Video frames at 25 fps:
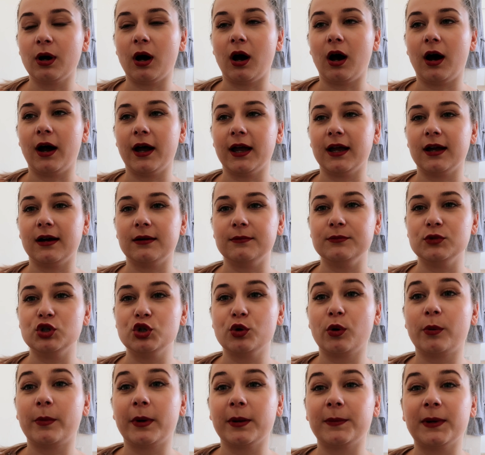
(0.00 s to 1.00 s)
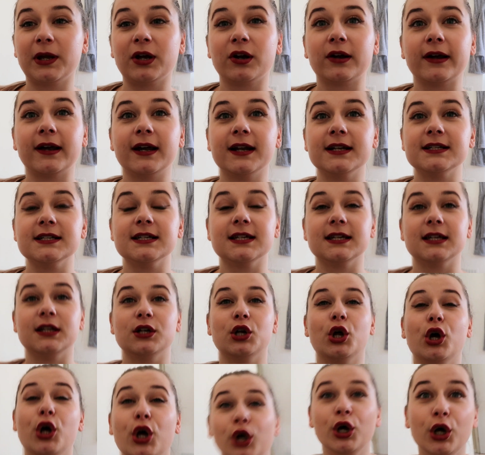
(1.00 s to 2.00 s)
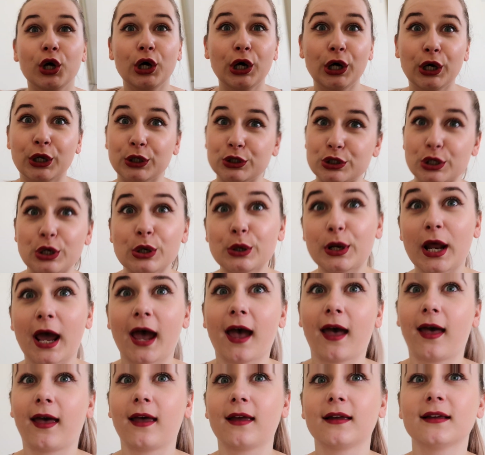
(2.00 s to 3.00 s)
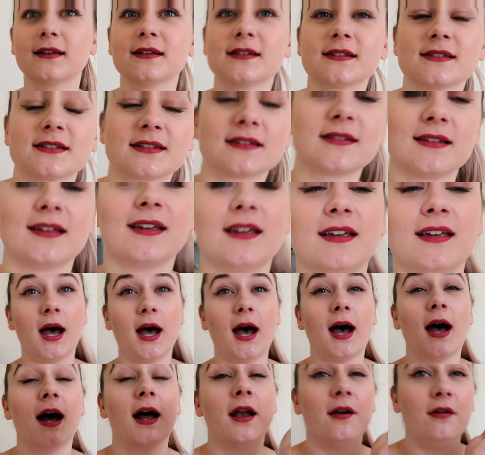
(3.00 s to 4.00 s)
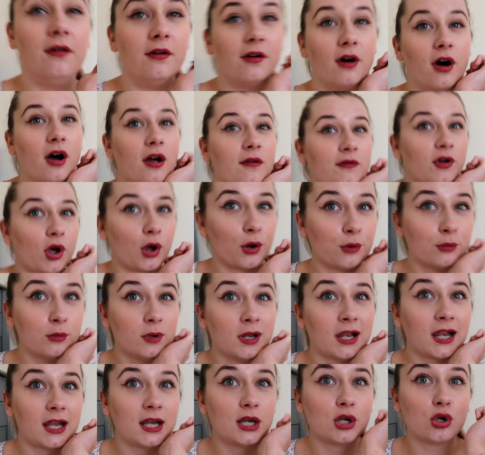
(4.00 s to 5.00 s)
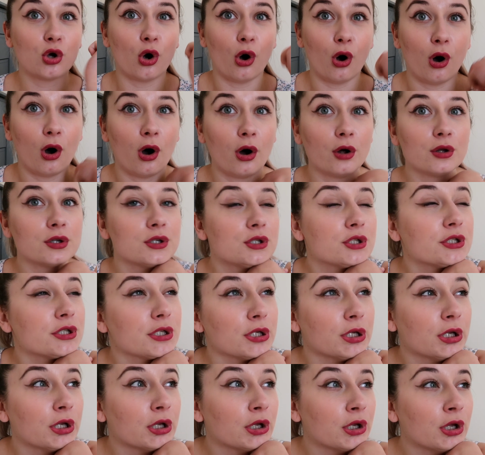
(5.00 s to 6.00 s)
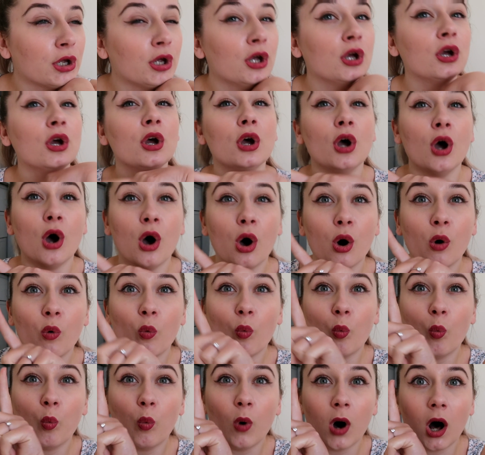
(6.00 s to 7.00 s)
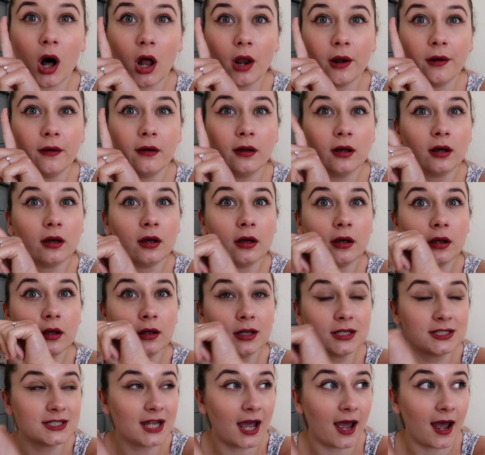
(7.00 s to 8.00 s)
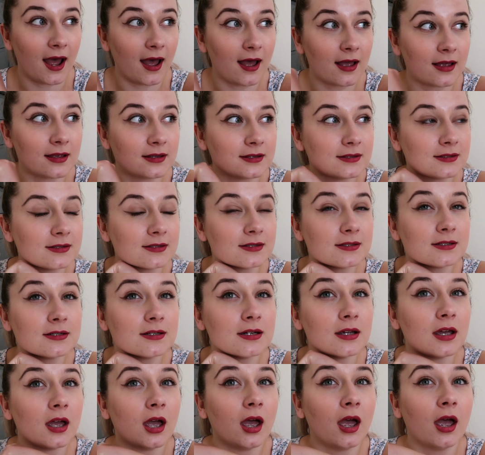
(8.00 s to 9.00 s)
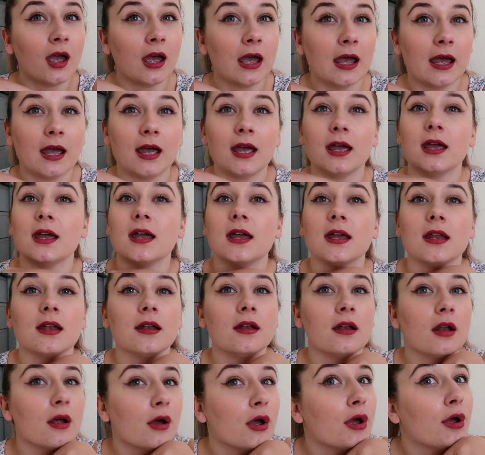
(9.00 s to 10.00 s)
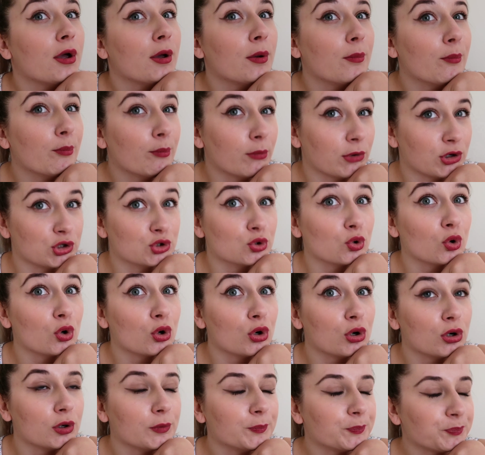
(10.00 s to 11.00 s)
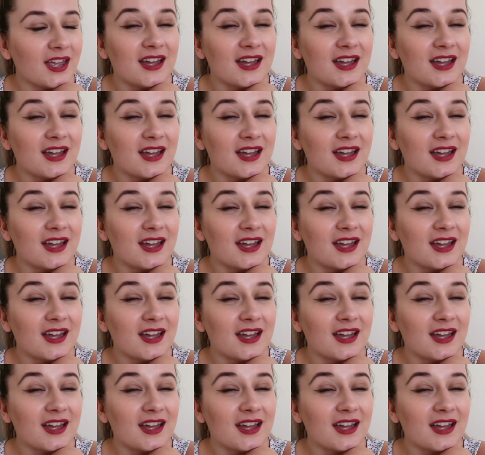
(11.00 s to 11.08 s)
I am due on my period in 2 days and I've only got one test in my drawer.